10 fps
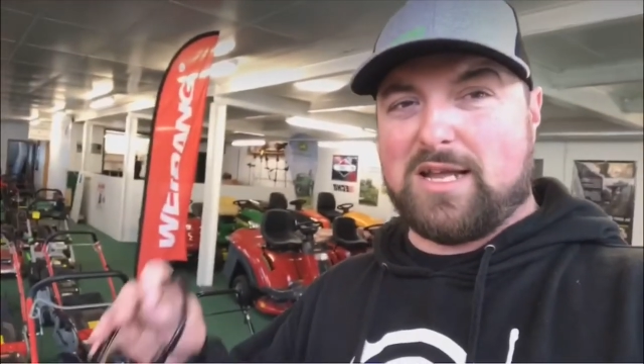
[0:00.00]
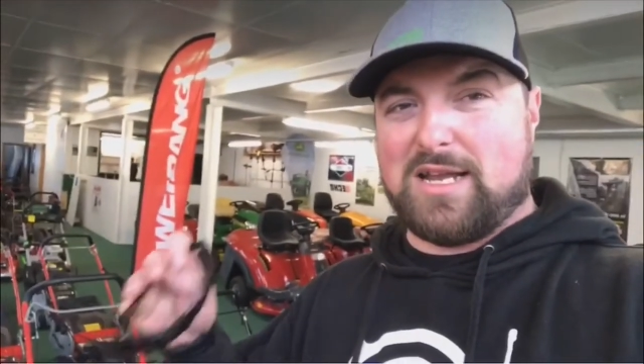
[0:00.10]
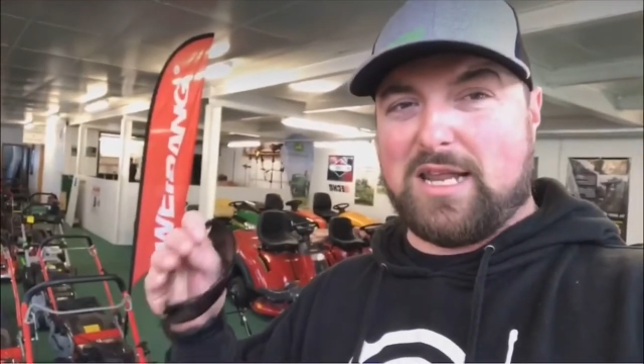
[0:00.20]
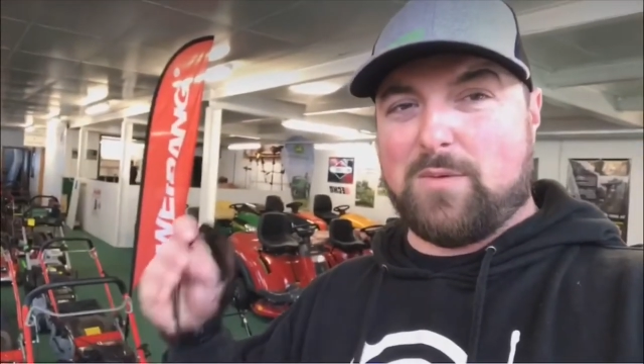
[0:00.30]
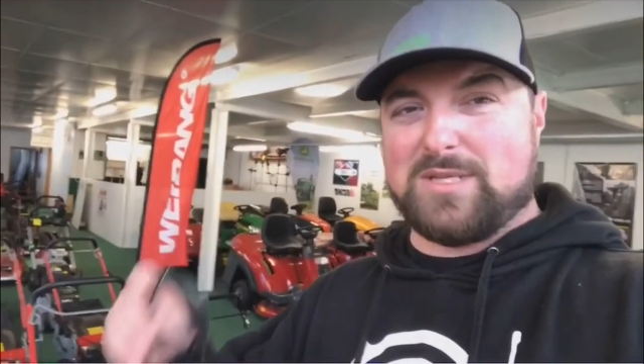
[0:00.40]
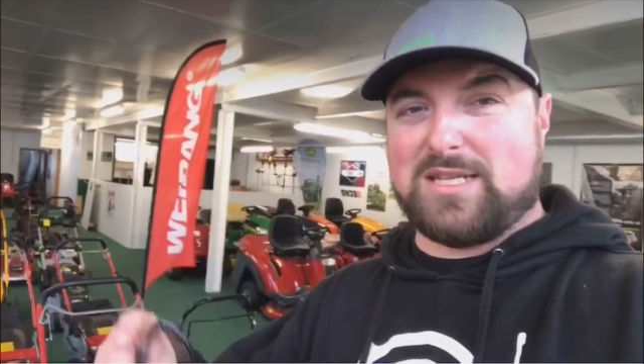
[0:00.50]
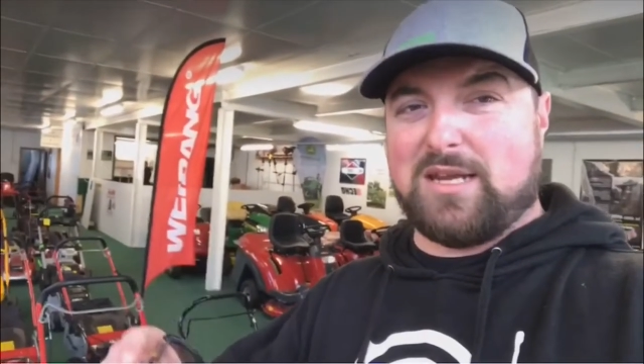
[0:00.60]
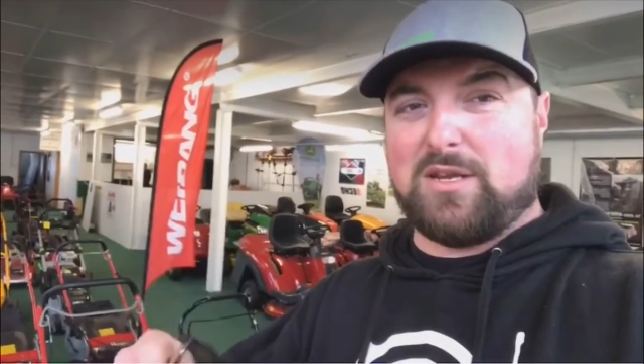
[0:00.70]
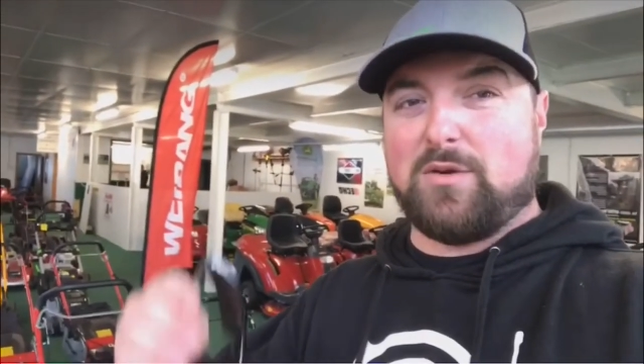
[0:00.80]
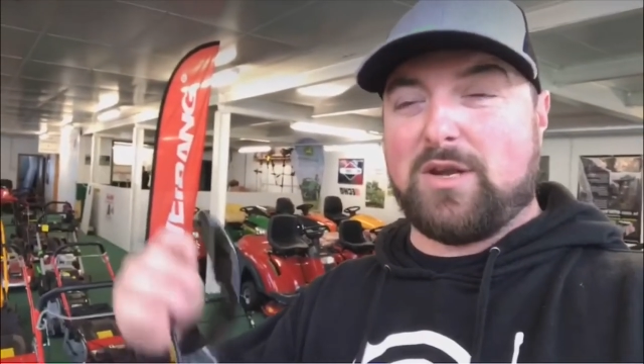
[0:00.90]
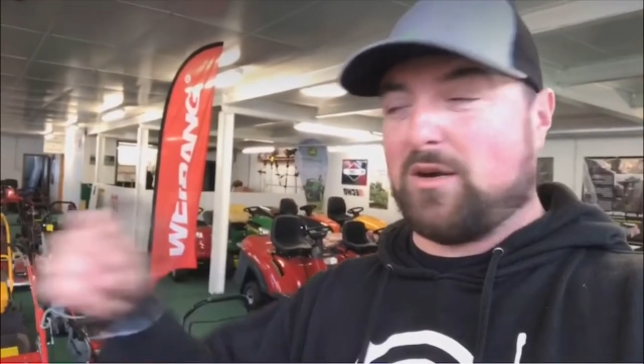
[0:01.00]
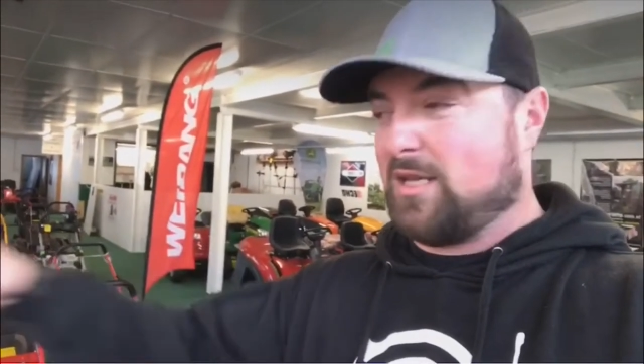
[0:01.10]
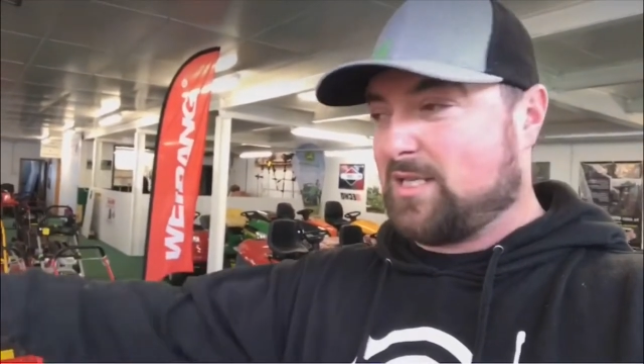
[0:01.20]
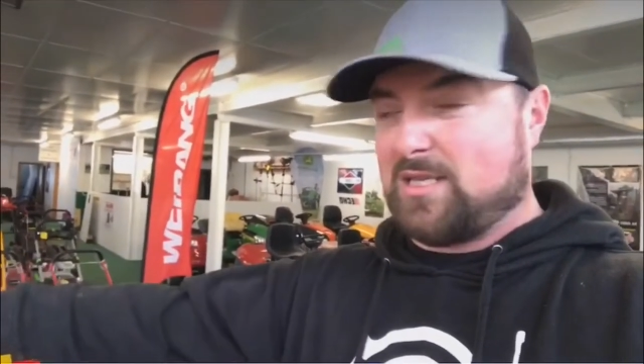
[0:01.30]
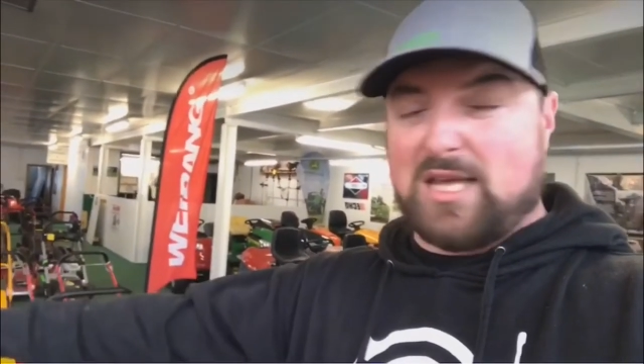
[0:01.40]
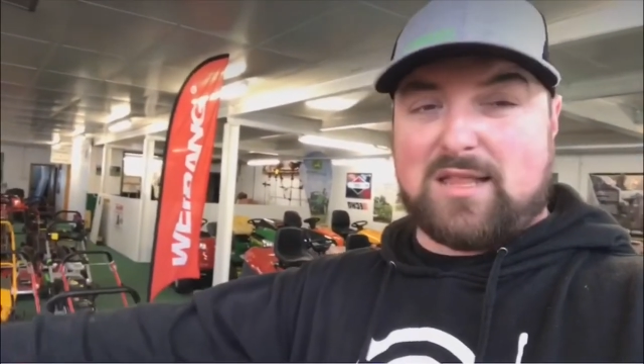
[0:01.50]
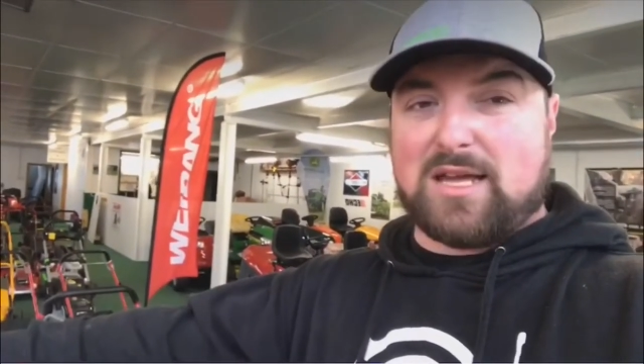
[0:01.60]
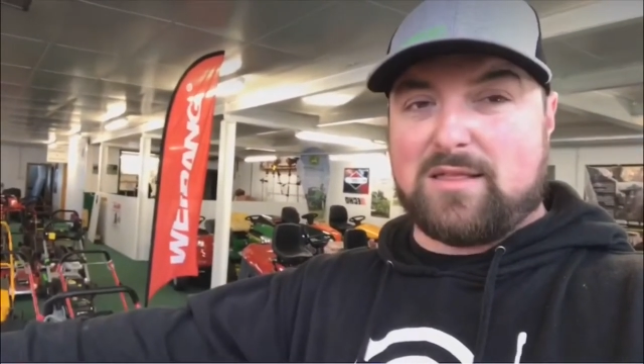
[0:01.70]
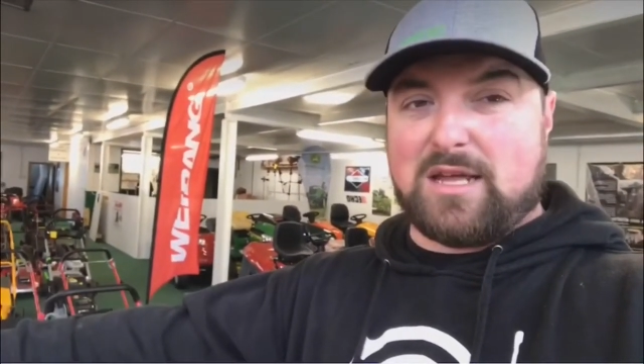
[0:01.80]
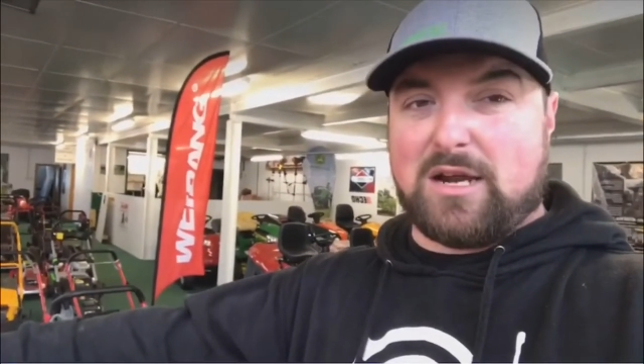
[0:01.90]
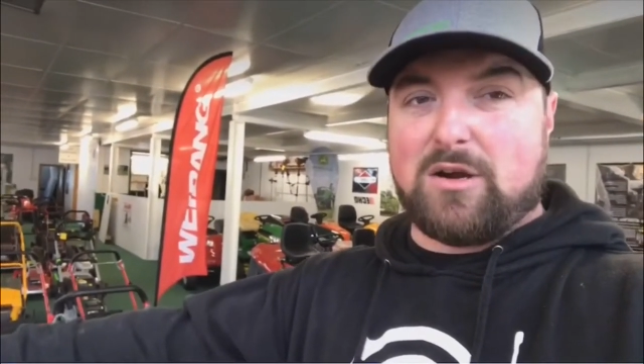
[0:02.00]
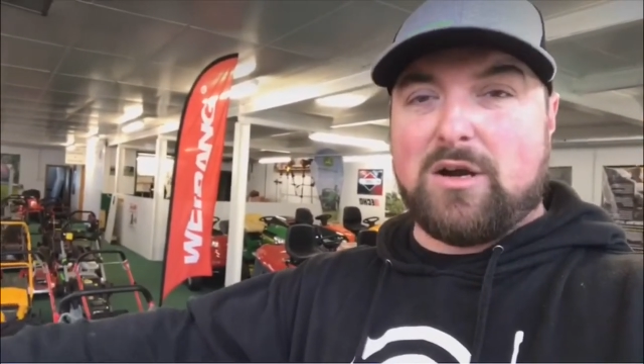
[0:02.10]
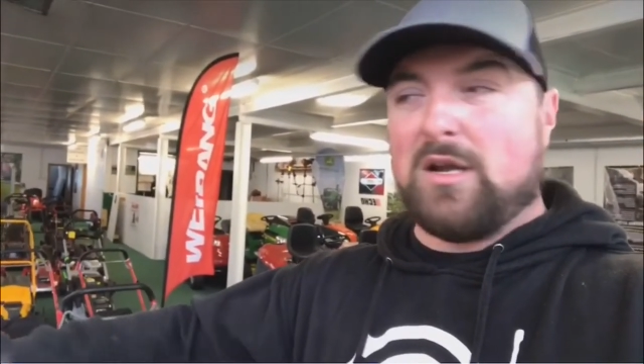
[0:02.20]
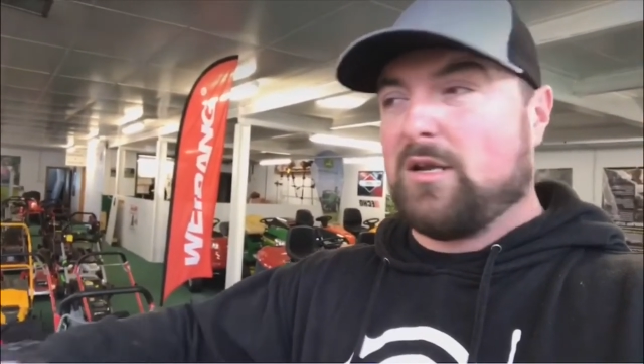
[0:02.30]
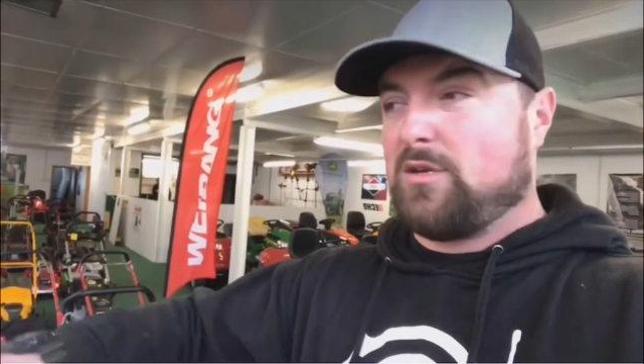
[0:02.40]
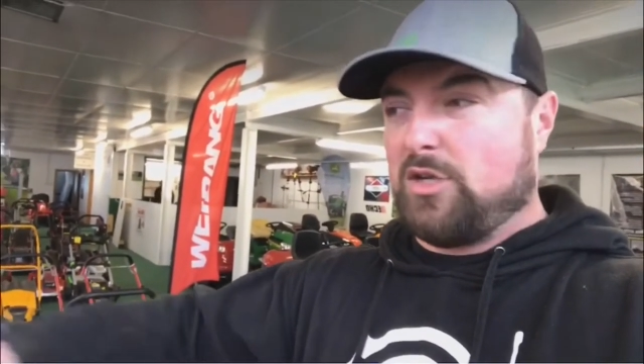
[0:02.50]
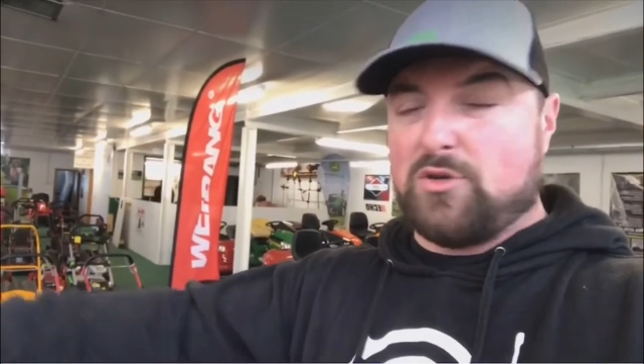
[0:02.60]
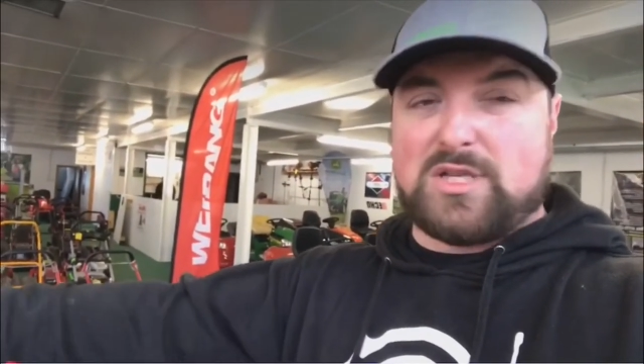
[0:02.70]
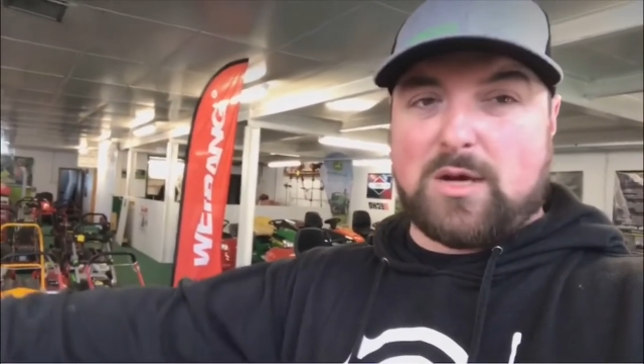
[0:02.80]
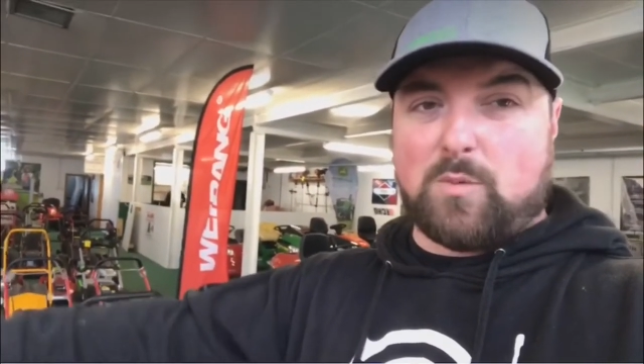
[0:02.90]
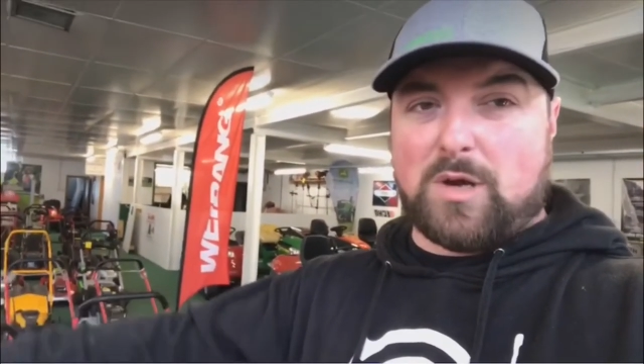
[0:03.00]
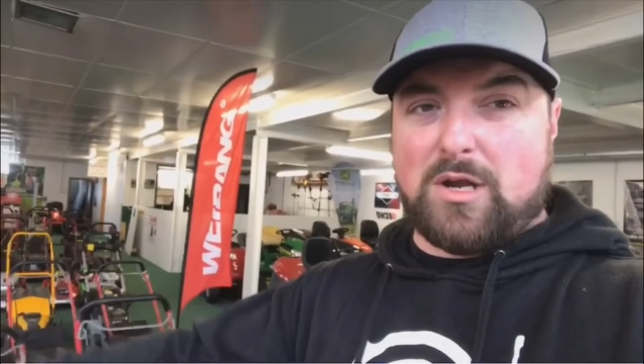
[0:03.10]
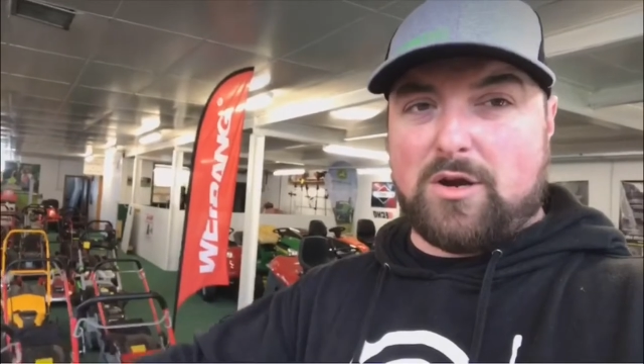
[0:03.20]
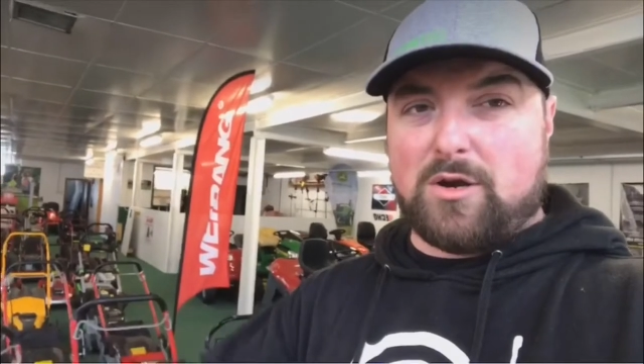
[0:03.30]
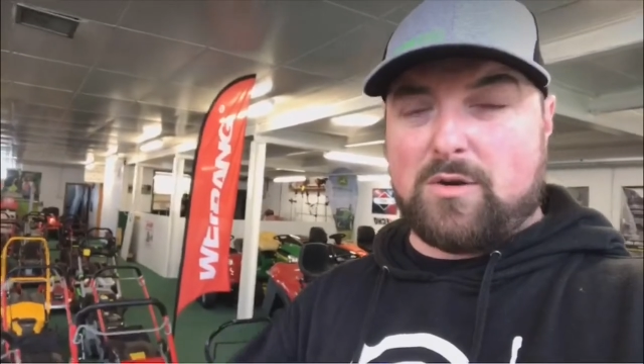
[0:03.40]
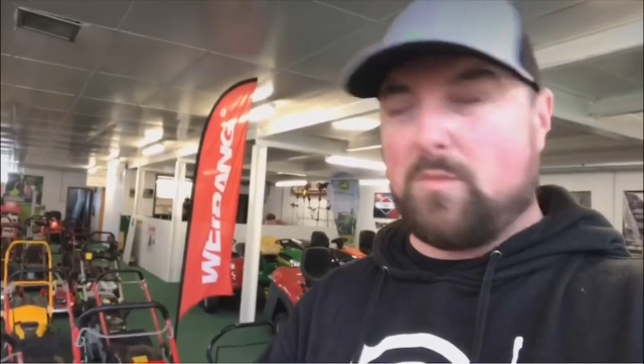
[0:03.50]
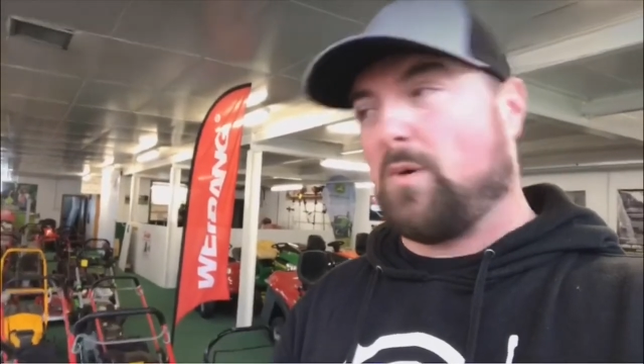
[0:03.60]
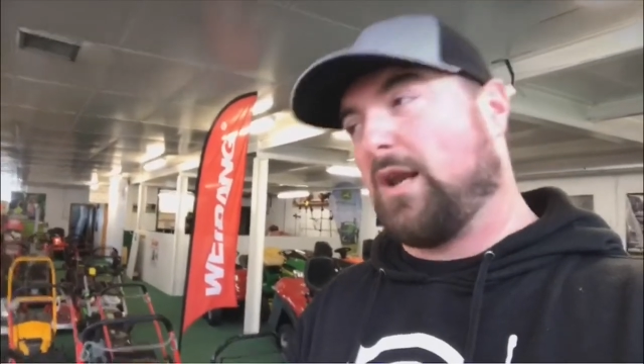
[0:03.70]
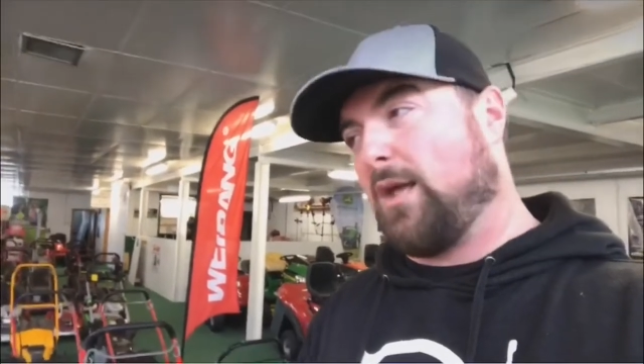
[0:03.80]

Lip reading: and he will say to you, "Here, listen, take that there. Use that while